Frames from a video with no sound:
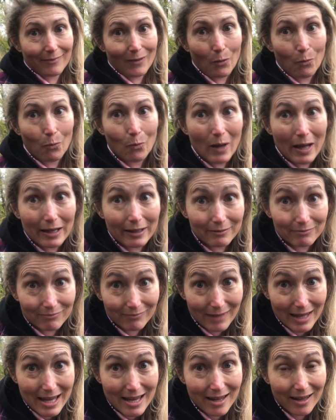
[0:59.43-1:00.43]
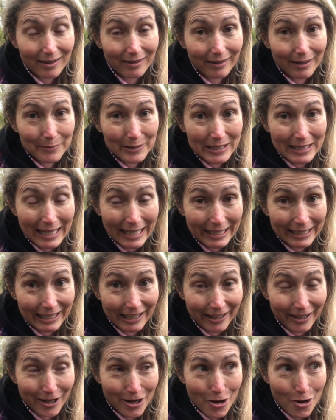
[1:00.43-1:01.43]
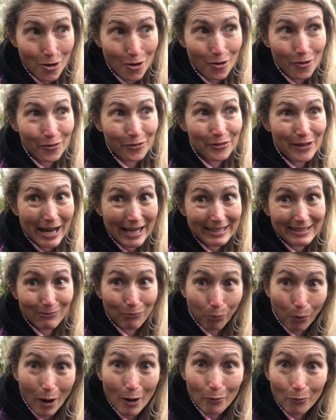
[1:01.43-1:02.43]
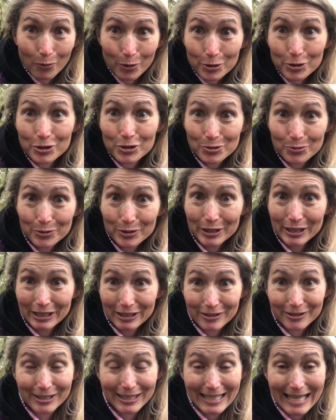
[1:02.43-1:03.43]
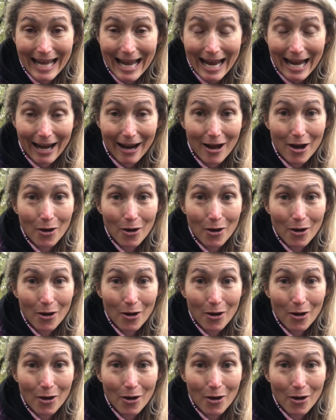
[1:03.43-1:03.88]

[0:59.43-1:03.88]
Well, let me tell you, that's what we're doing here today.